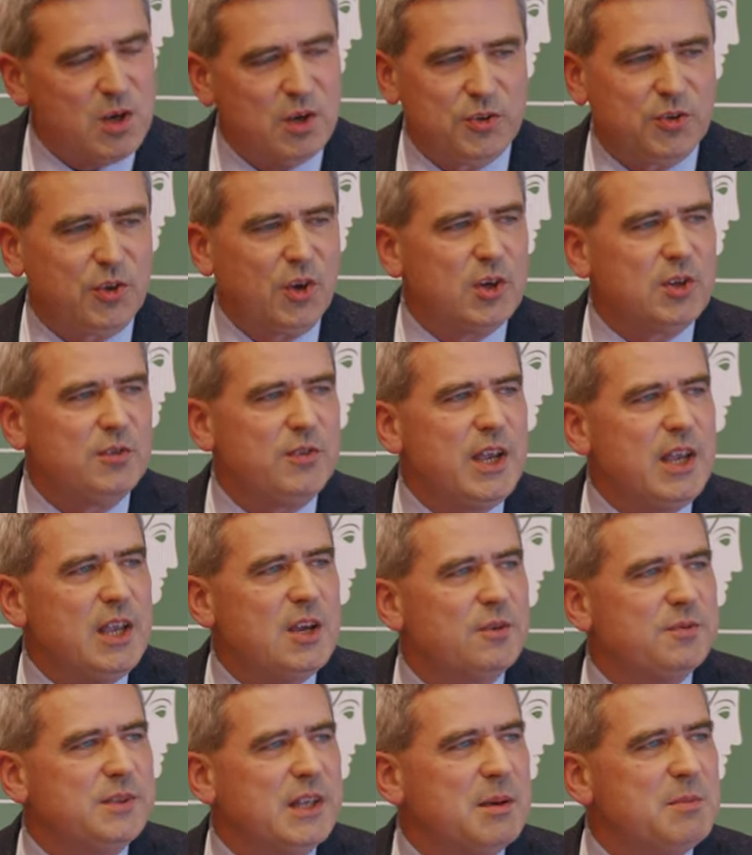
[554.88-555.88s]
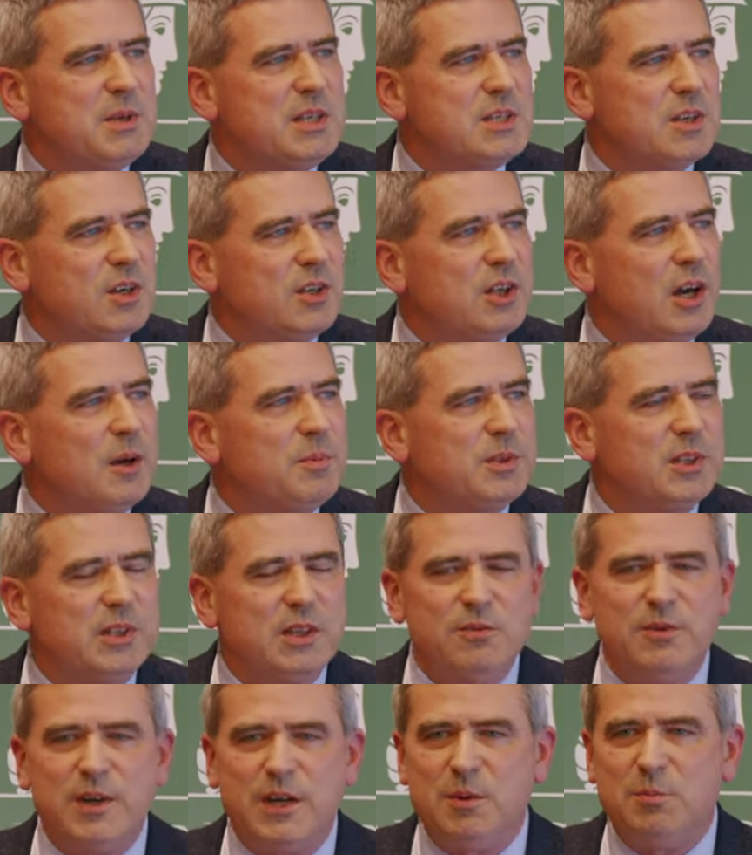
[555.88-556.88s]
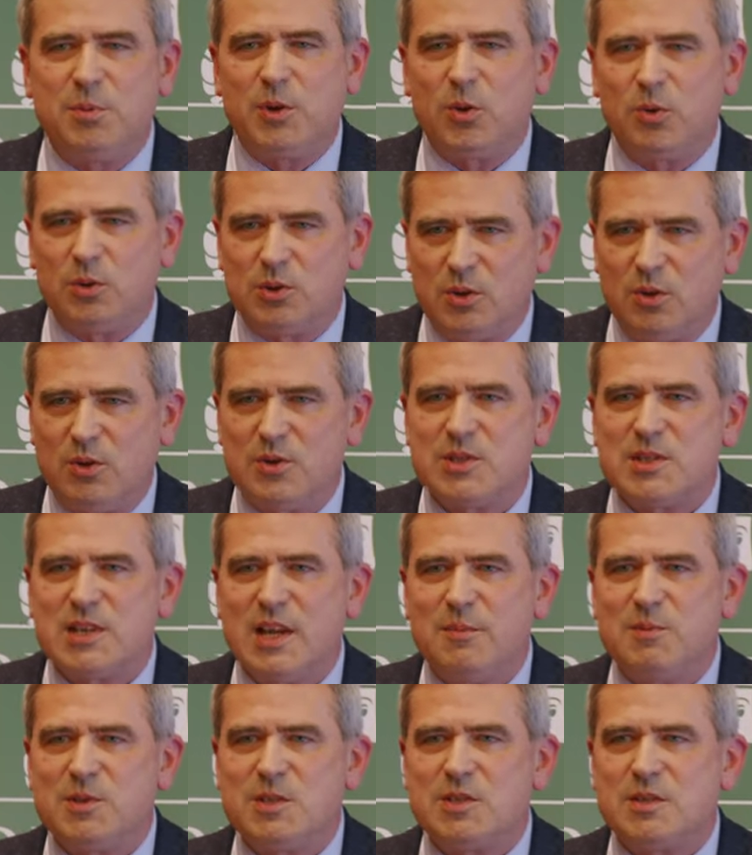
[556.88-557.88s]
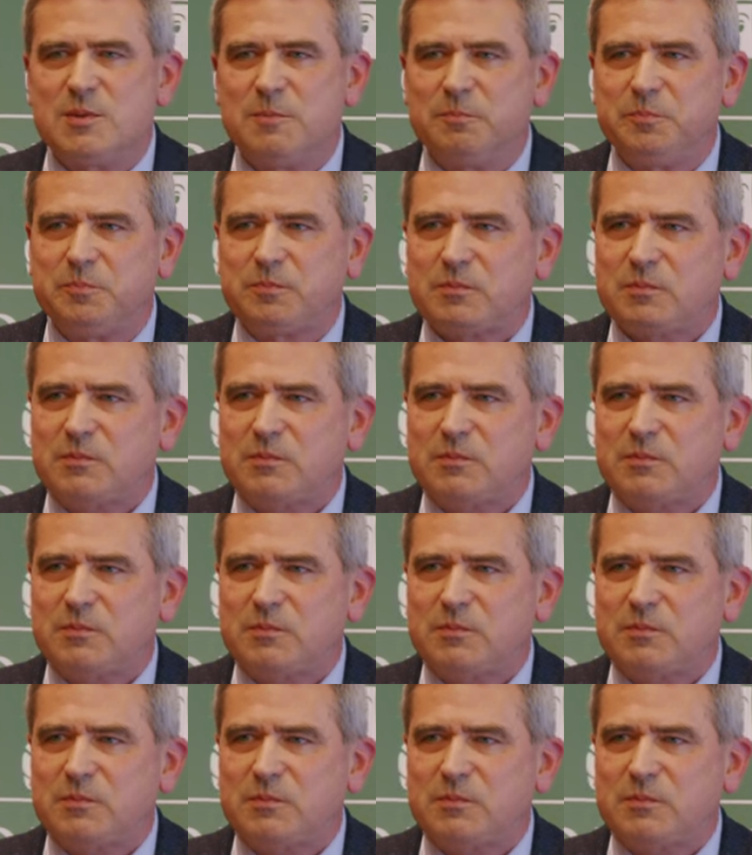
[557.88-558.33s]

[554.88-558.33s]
A third way of them is adopting very broad concepts.